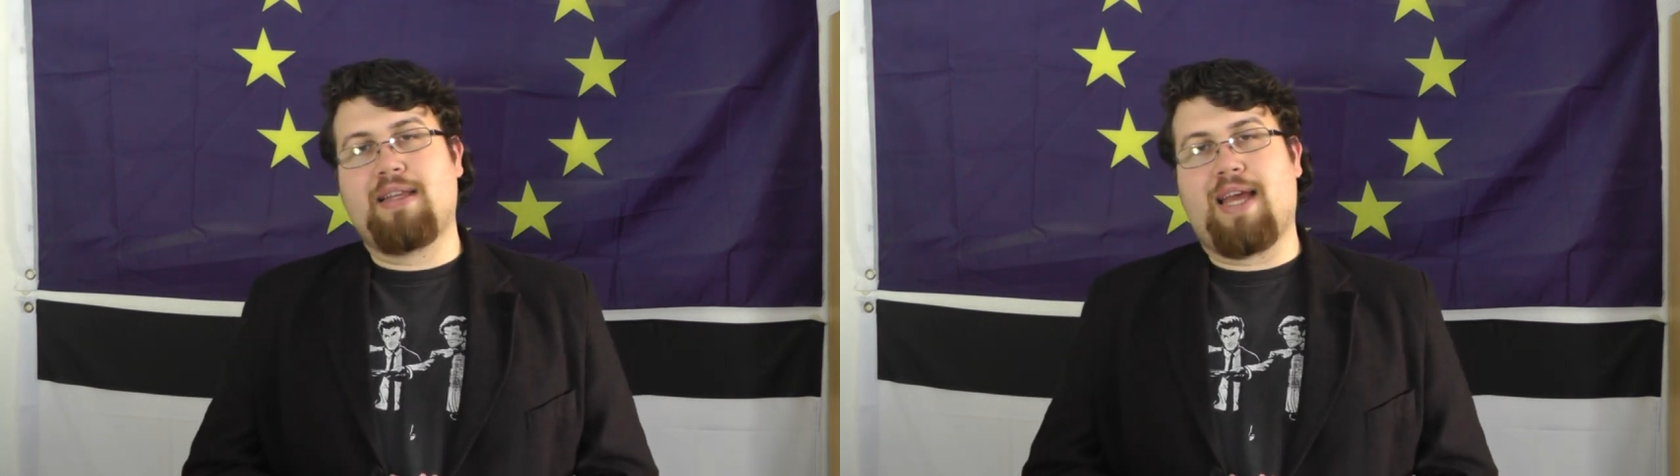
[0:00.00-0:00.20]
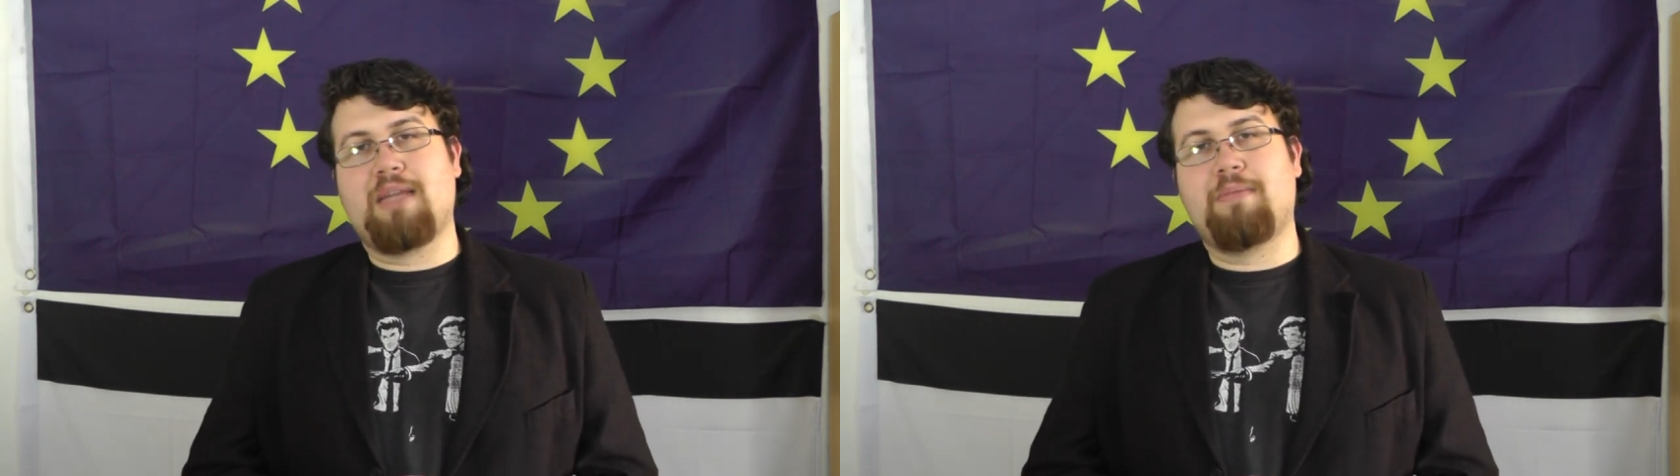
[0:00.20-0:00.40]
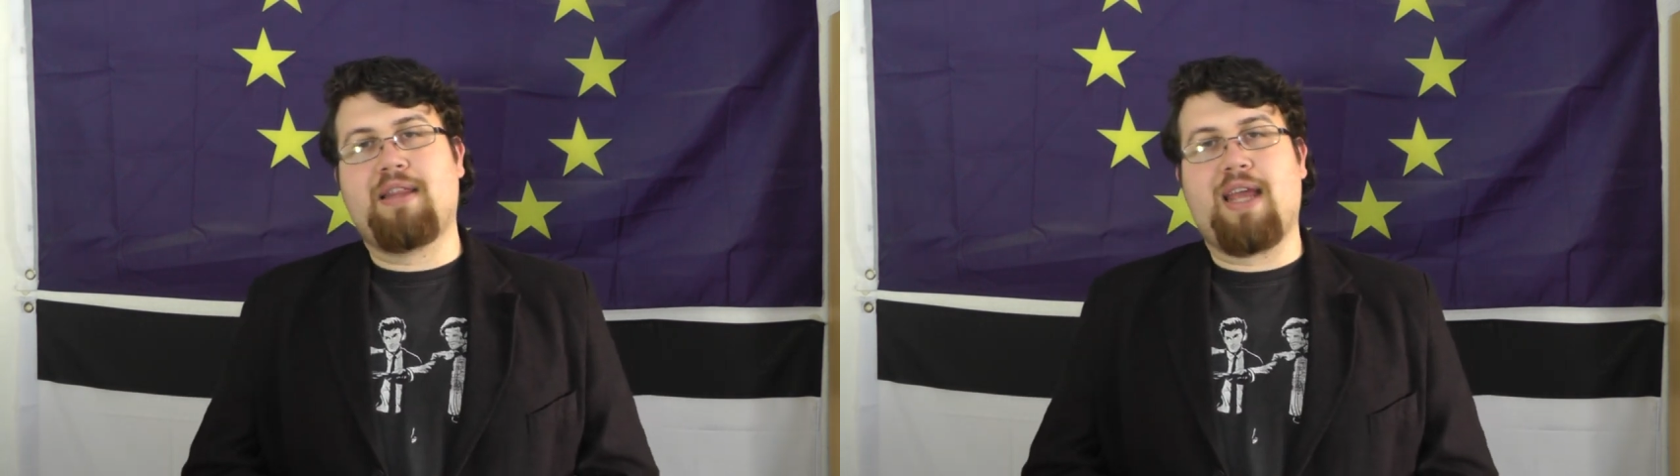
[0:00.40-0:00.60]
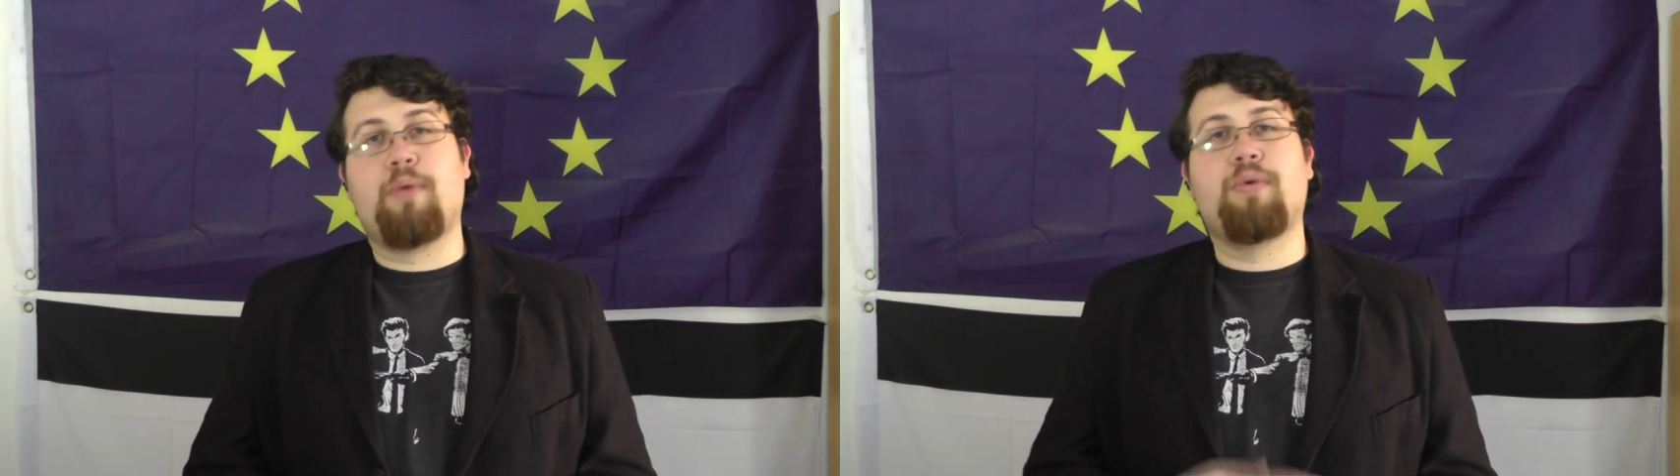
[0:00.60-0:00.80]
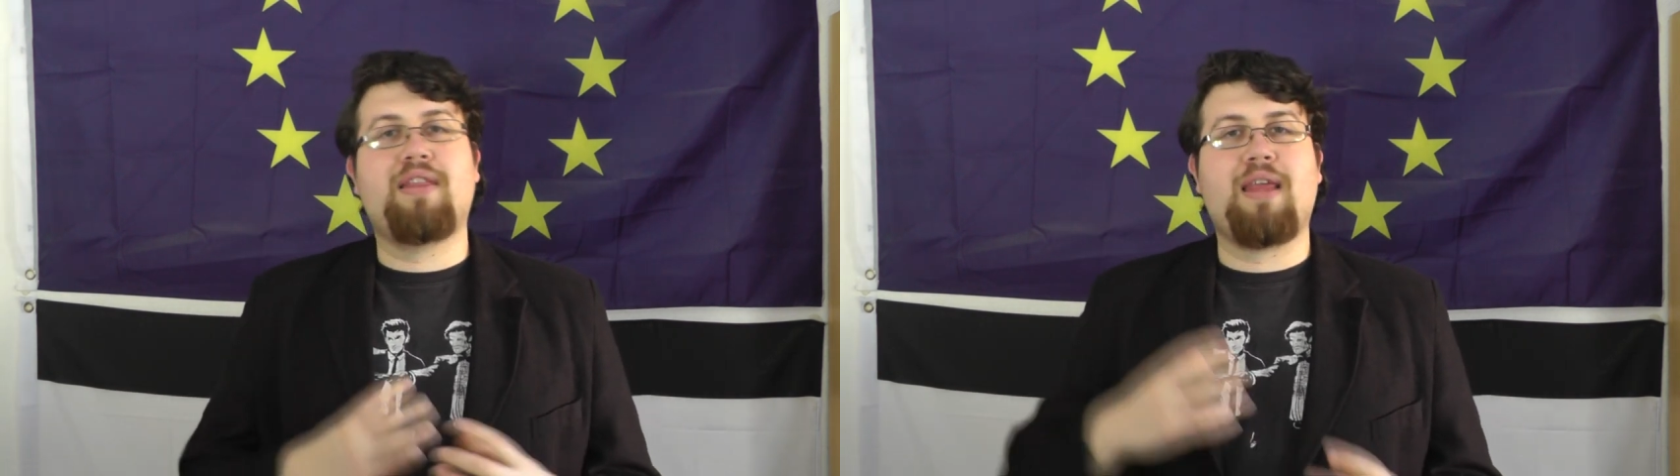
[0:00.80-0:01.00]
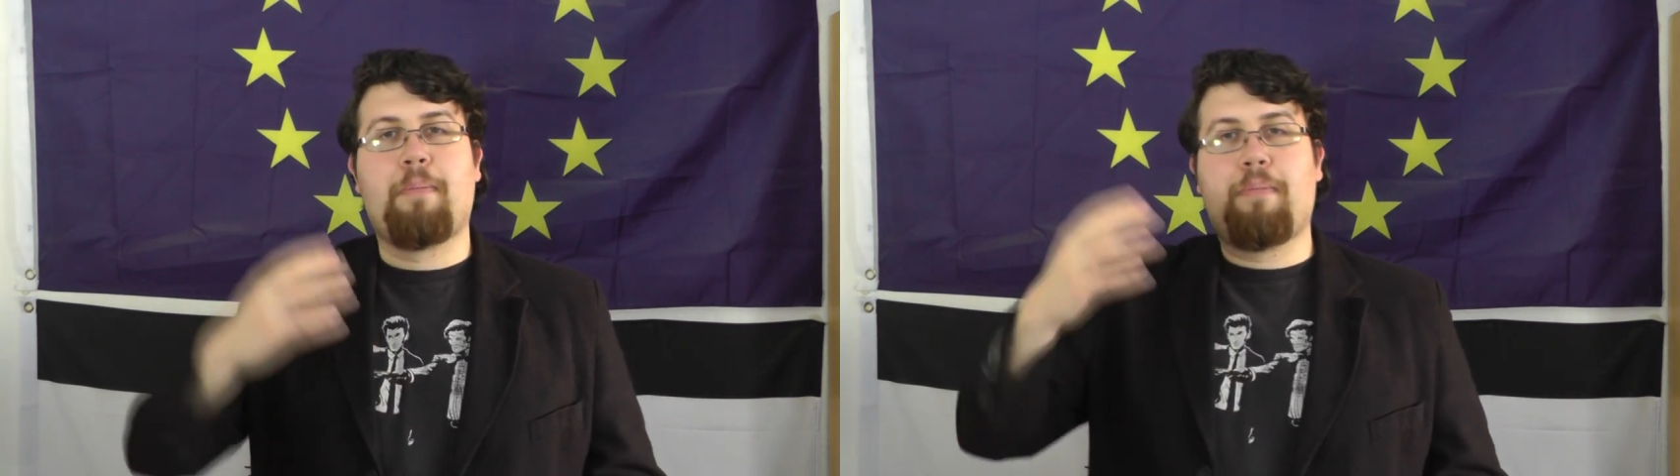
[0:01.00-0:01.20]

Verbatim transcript: the enemy there with their